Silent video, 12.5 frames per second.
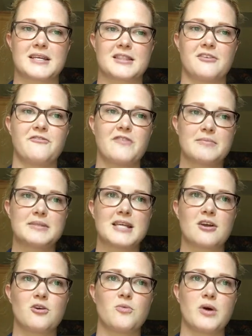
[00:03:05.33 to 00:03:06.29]
Like the
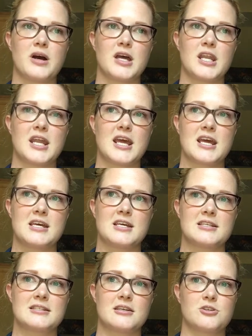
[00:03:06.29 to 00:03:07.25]
FemCycle one
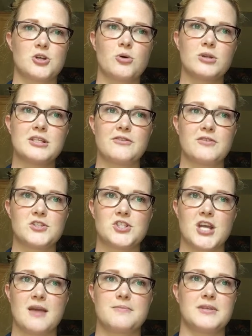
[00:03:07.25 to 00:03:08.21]
is a totally different
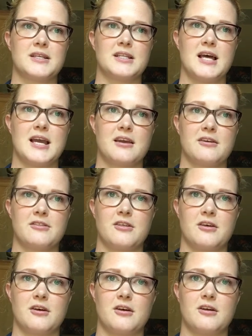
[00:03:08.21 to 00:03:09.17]
shape than like the